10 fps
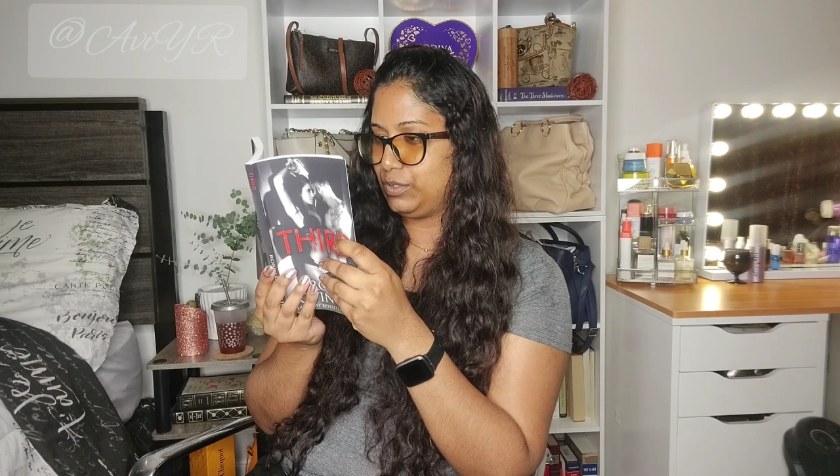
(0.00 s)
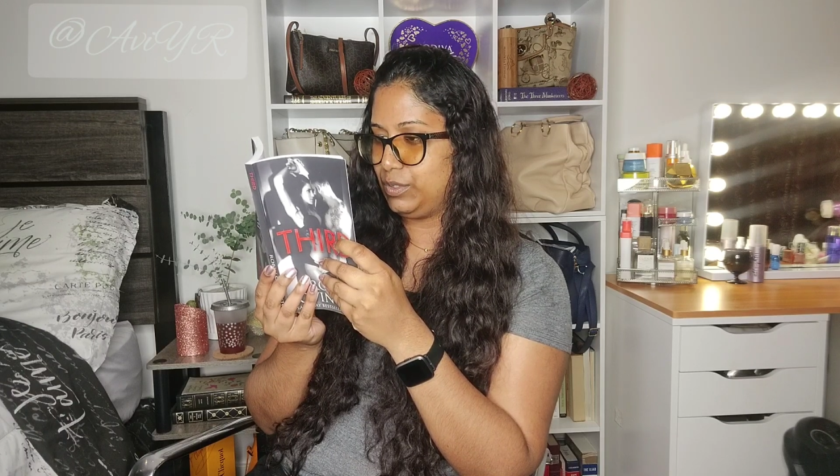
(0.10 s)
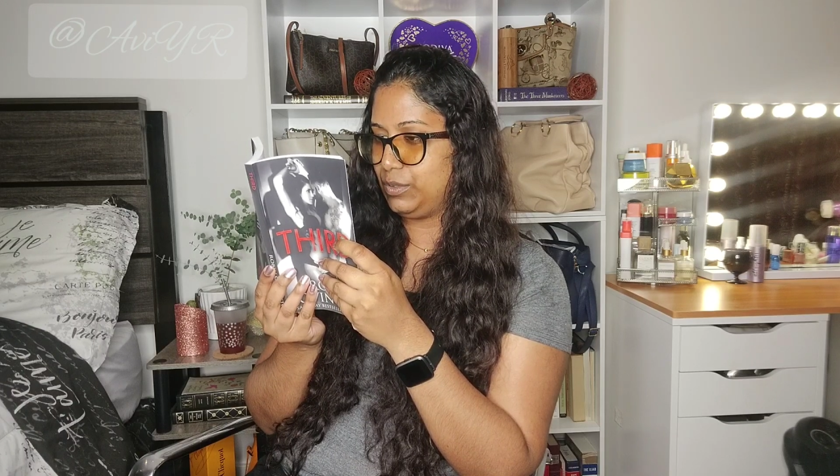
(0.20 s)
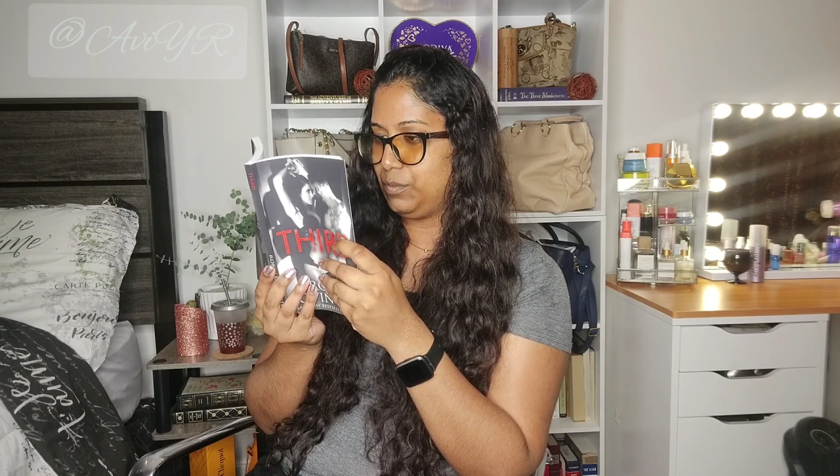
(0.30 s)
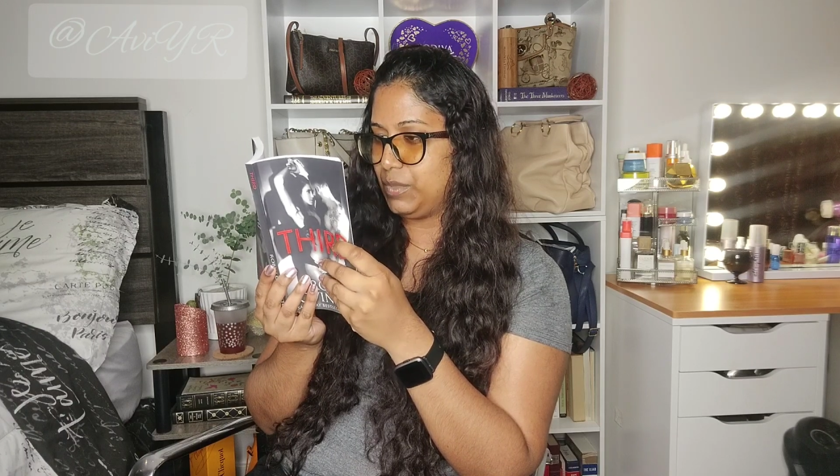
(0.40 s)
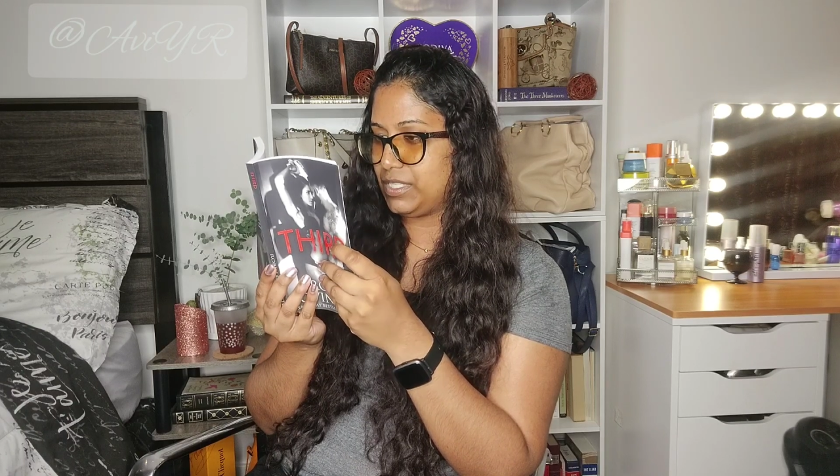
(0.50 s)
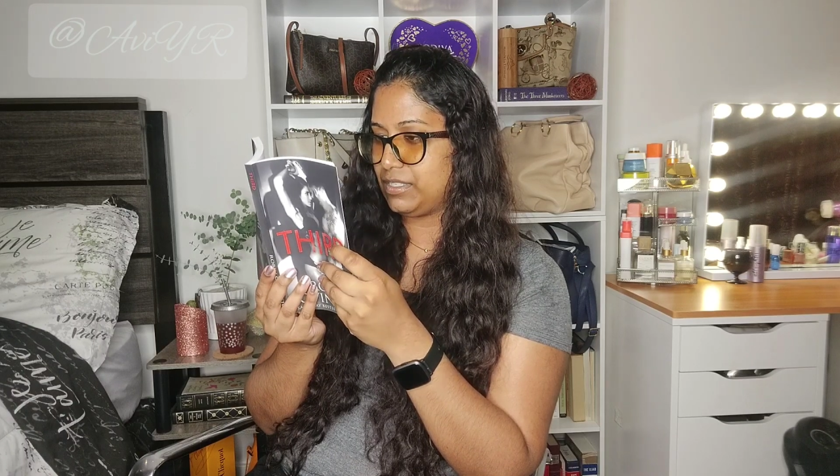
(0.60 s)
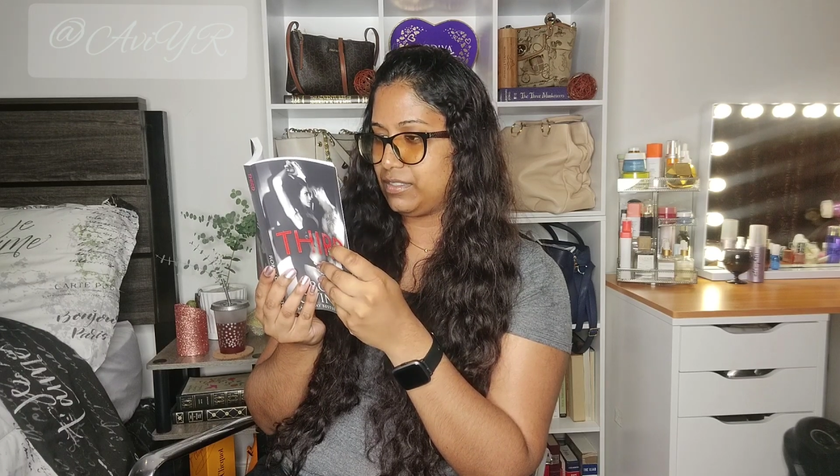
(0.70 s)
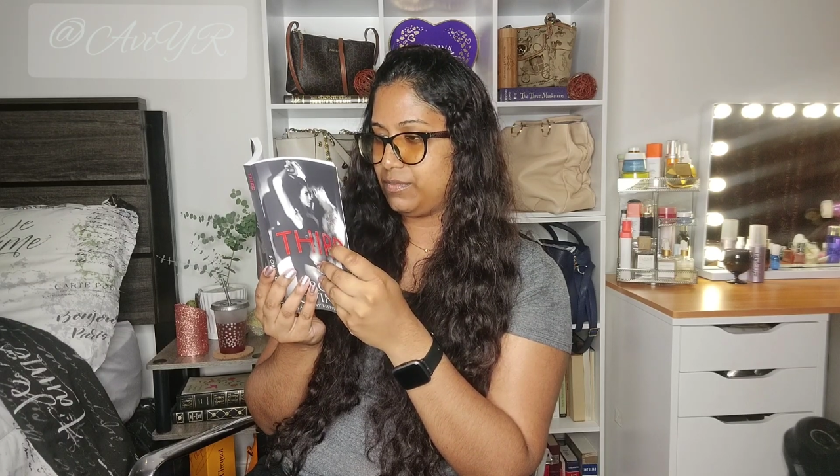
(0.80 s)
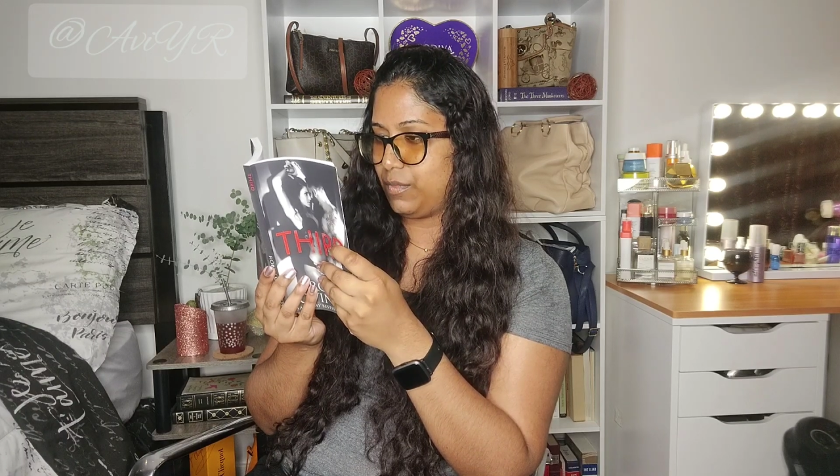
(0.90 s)
do,
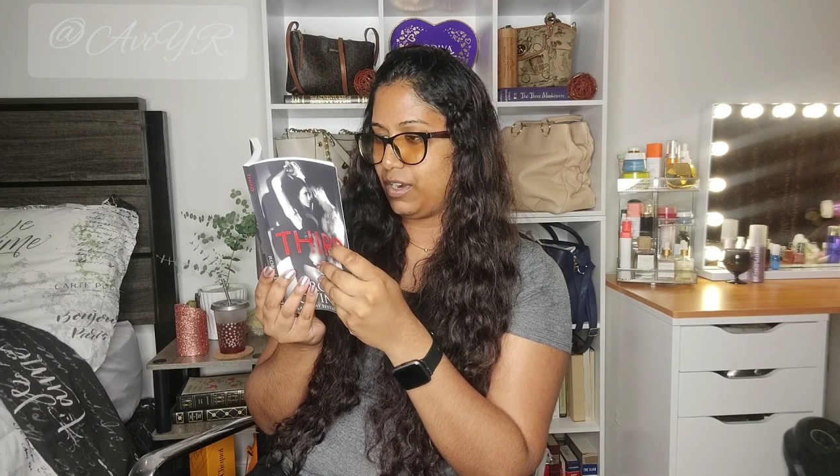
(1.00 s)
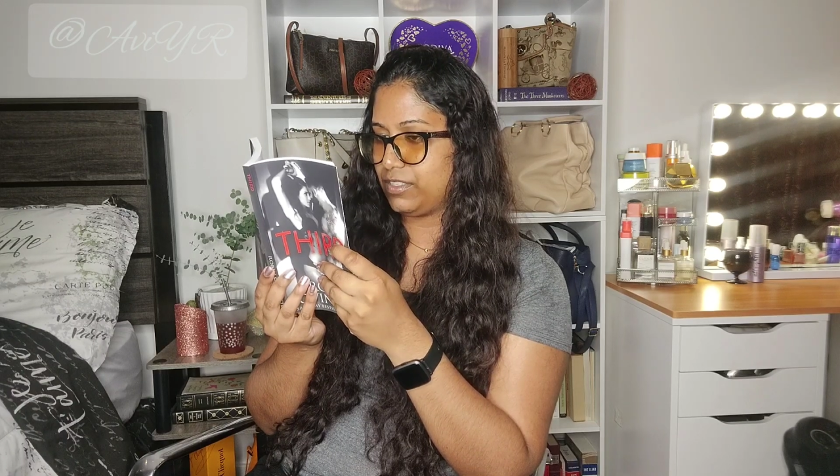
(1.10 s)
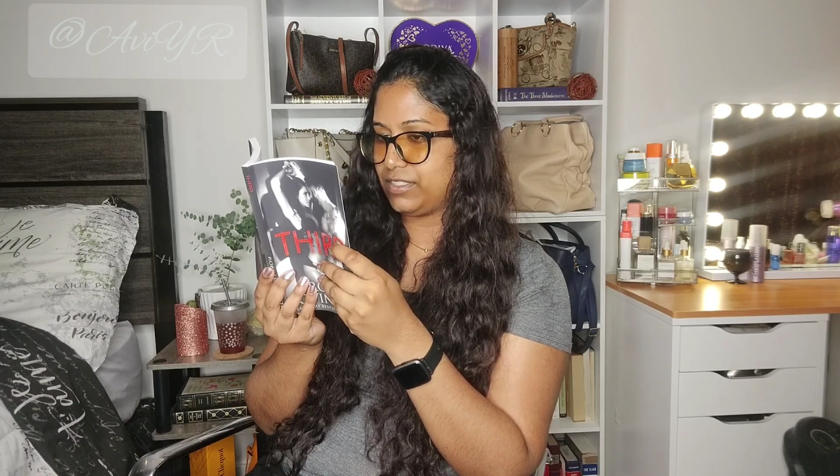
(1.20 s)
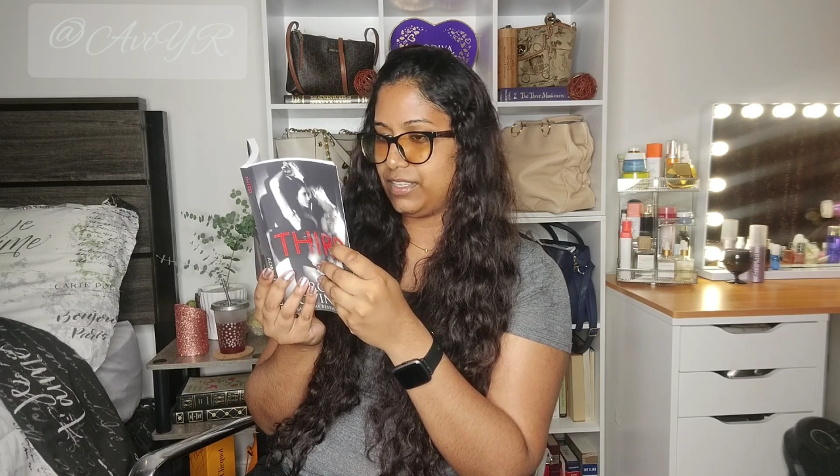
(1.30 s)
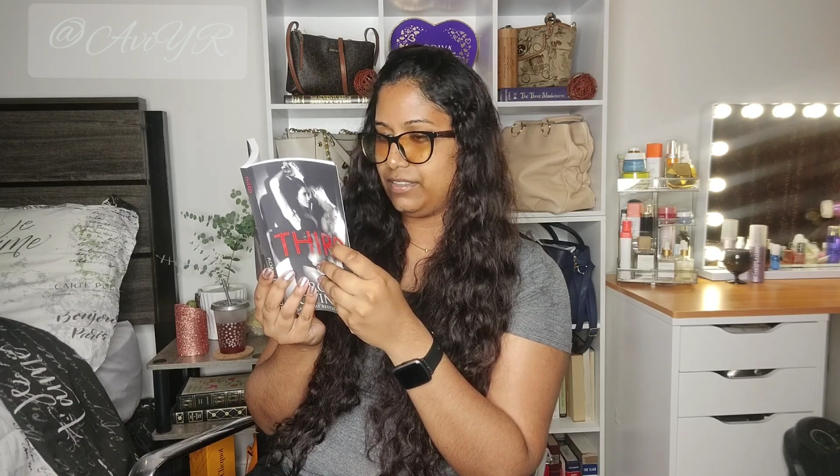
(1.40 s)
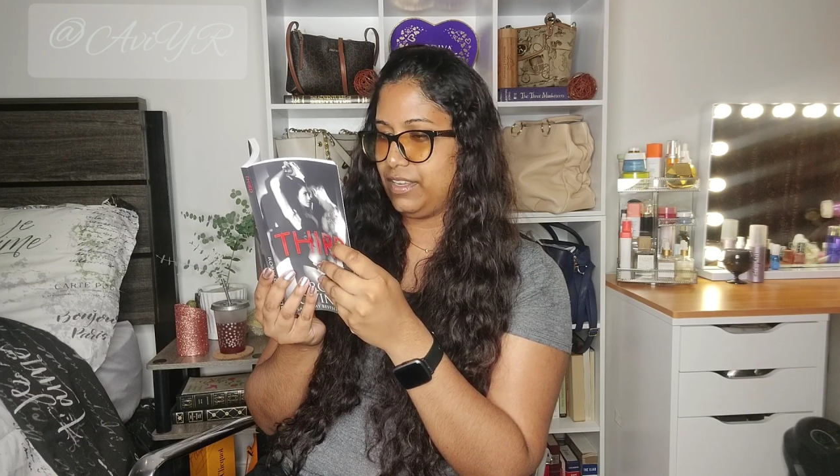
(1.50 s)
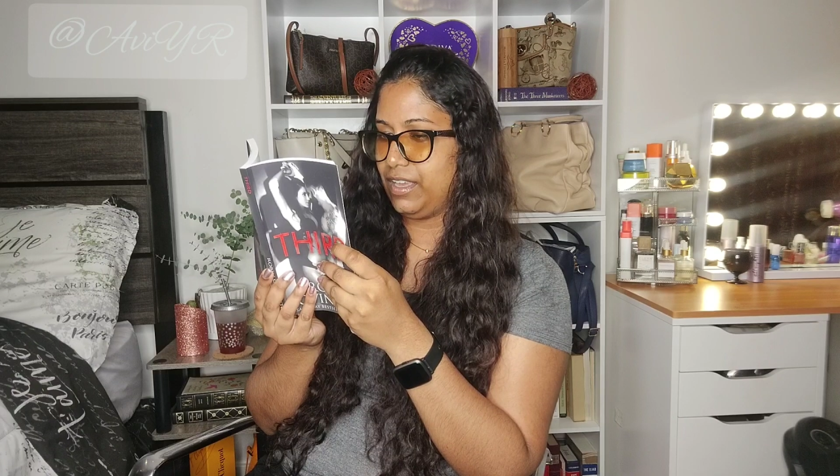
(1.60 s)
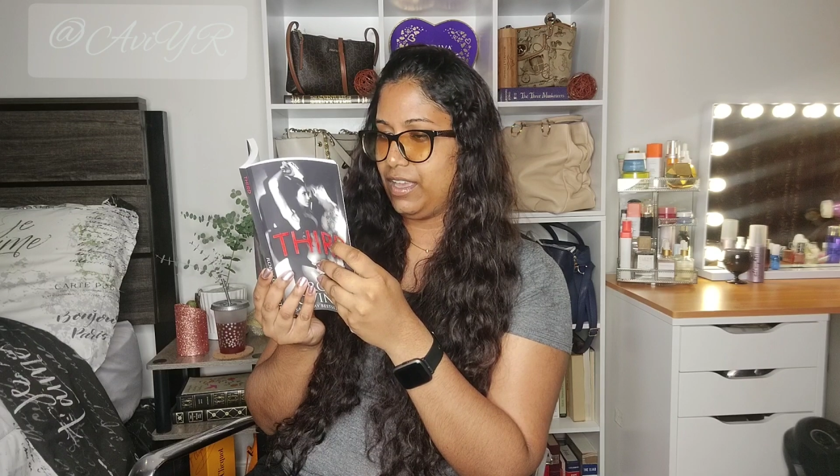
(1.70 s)
Mrs. Marsden.